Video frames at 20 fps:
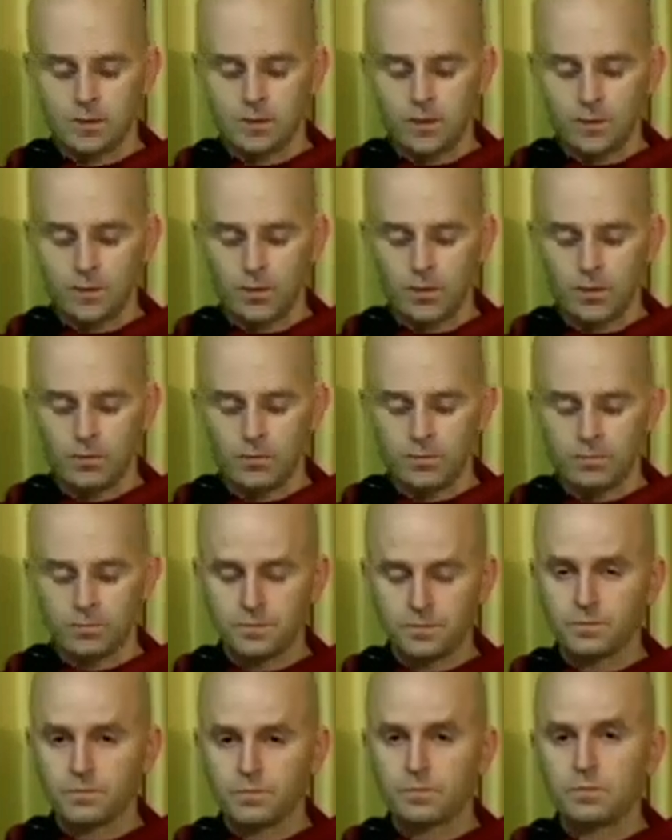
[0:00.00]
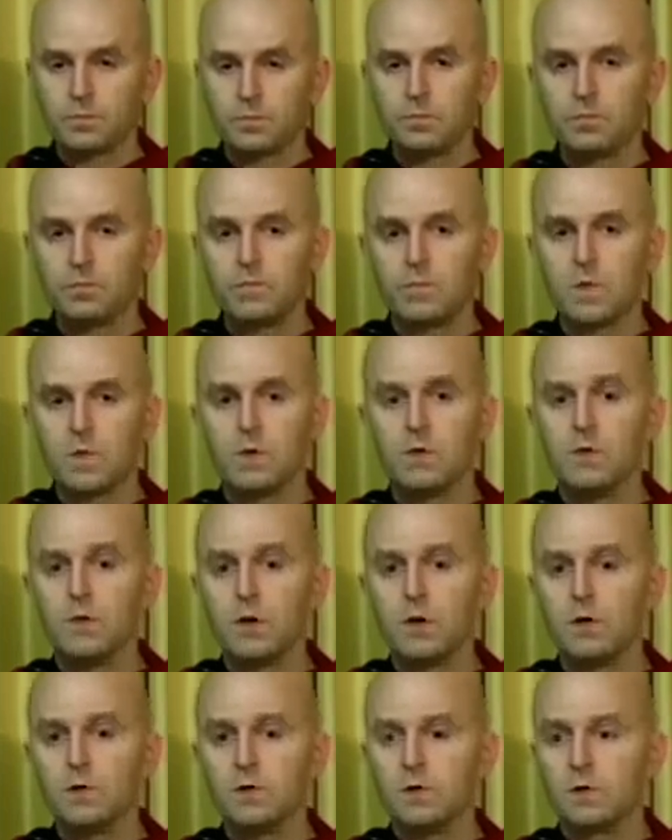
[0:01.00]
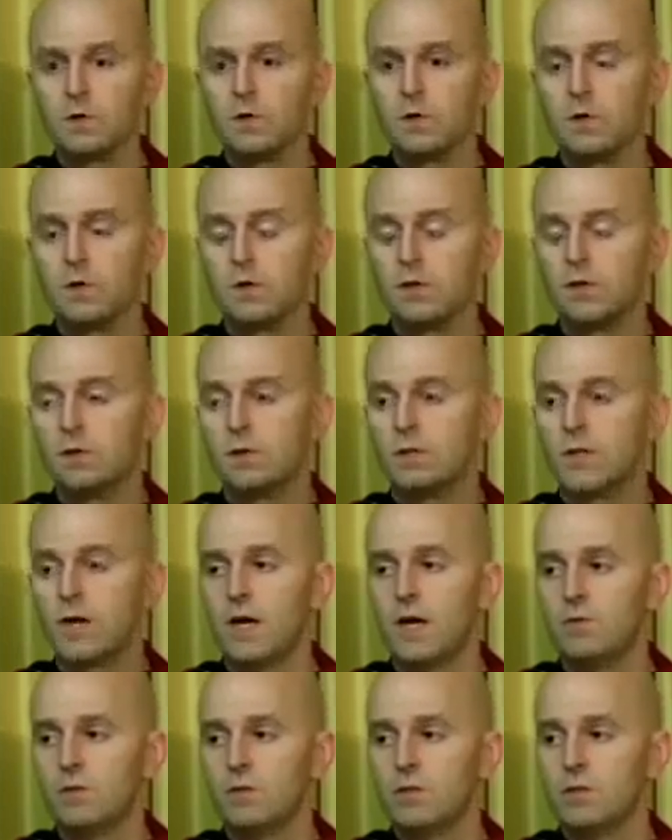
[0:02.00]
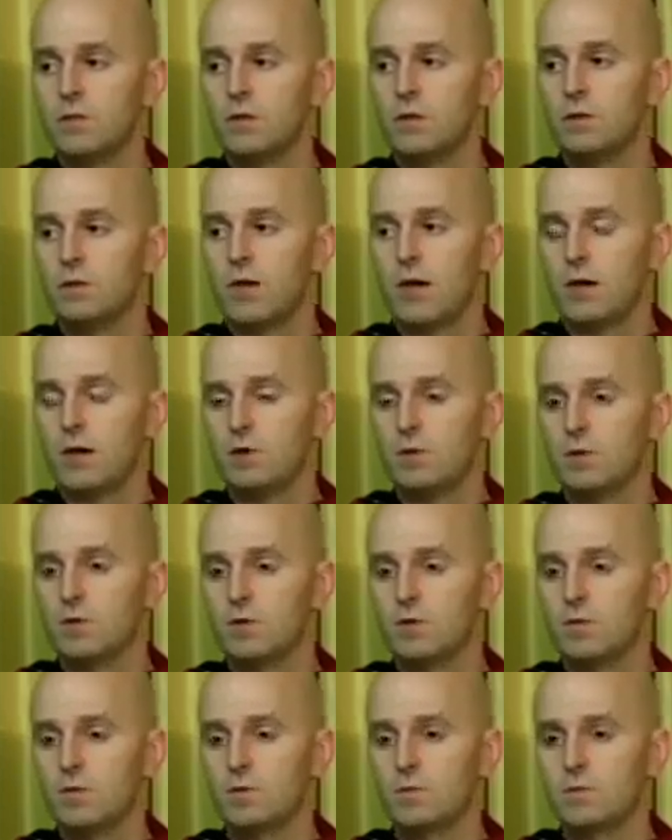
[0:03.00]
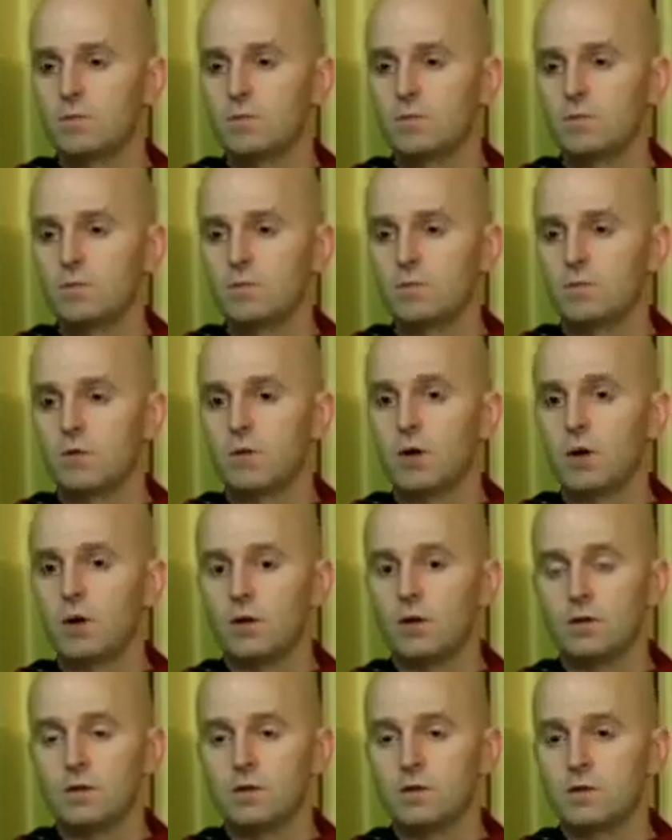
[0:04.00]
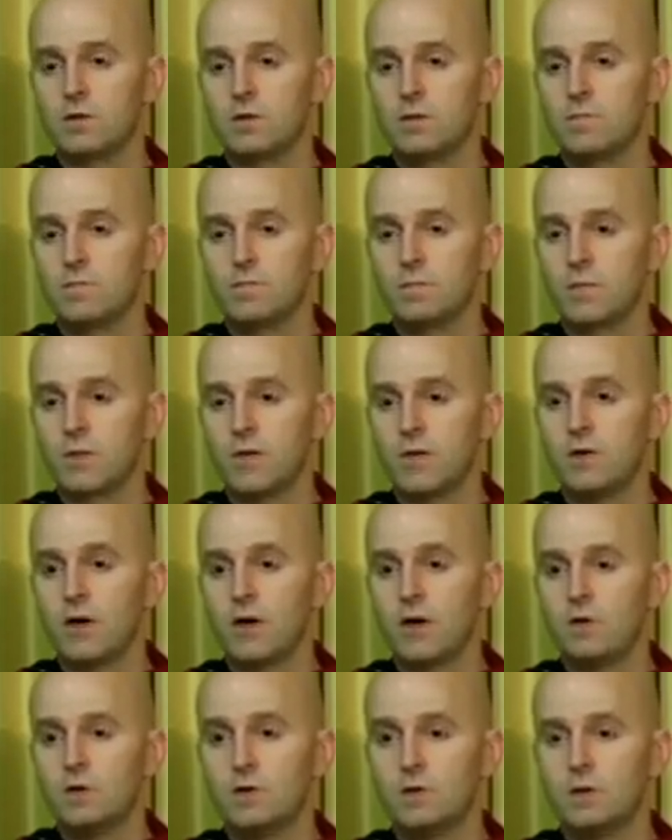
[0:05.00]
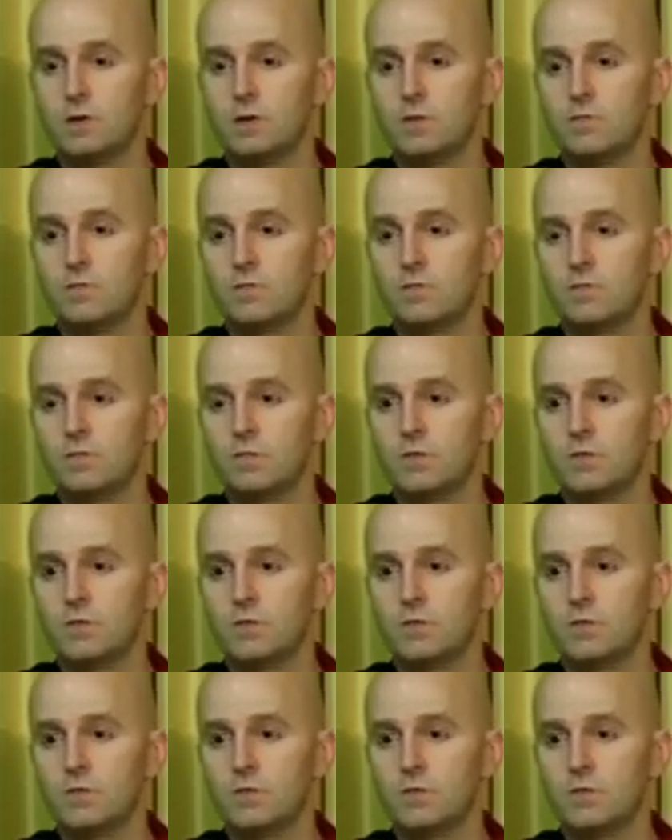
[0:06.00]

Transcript: Someone who goes to every single house, regardless of how good